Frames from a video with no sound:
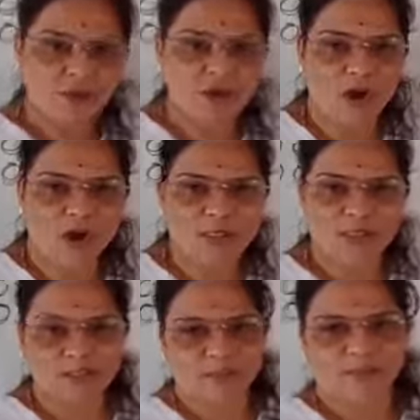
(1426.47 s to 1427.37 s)
because
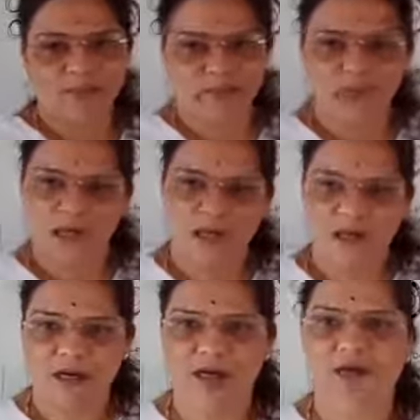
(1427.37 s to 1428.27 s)

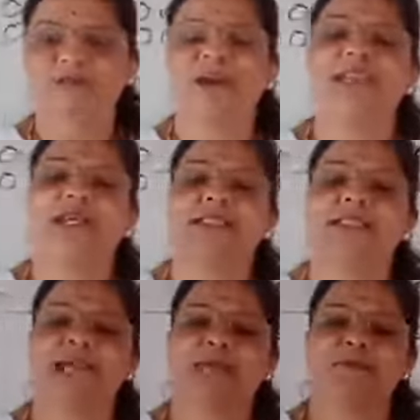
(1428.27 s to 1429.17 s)

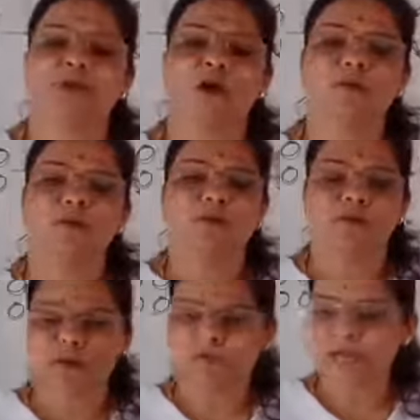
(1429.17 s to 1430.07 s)
various types of
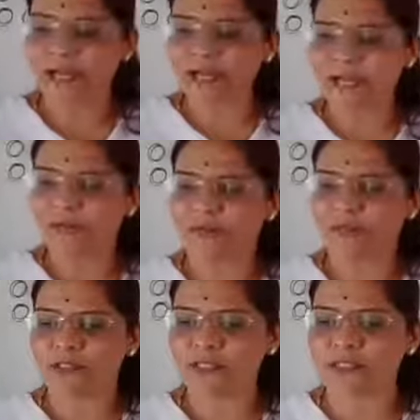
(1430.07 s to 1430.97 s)
bleeding
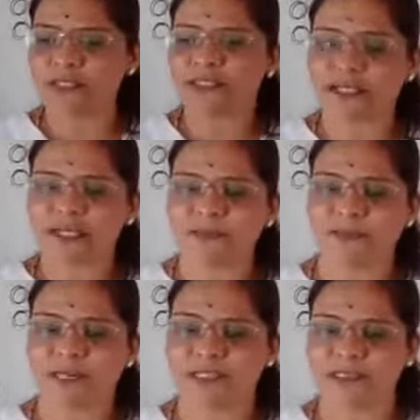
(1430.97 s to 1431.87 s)
processes takes
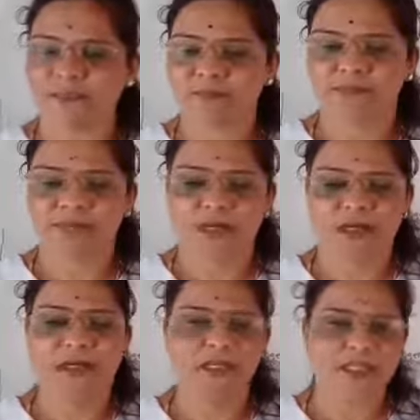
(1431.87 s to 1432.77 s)
place.
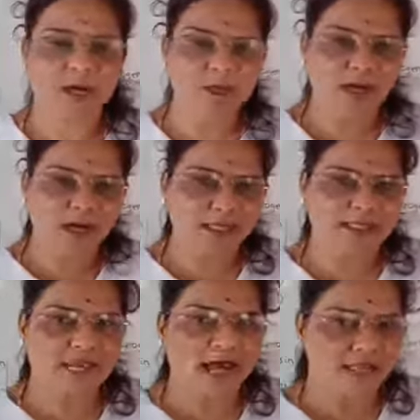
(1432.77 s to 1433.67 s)
Some
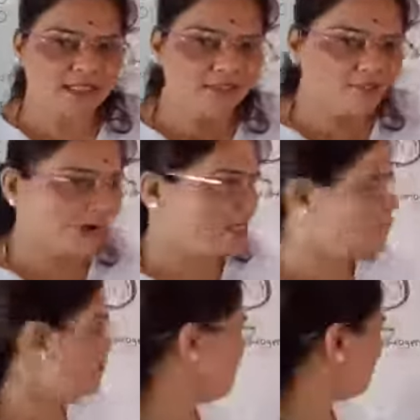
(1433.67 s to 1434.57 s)
girls are suffers
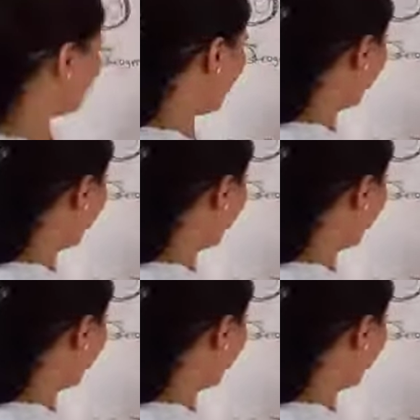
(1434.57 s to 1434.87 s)
from